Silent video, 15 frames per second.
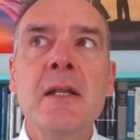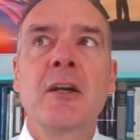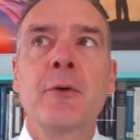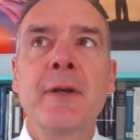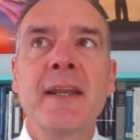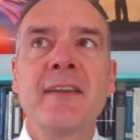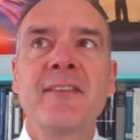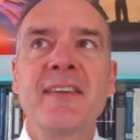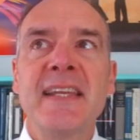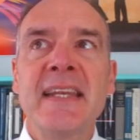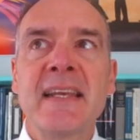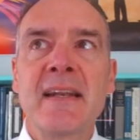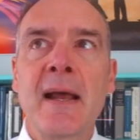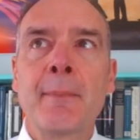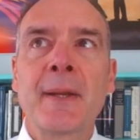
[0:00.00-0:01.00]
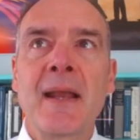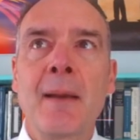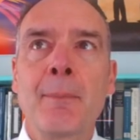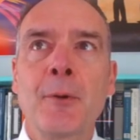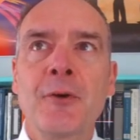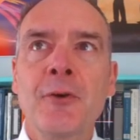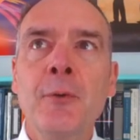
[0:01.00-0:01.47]
creates economic
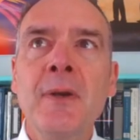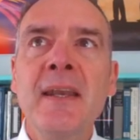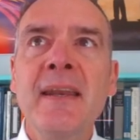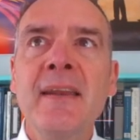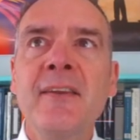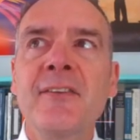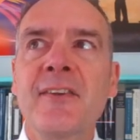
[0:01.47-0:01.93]
opportunities,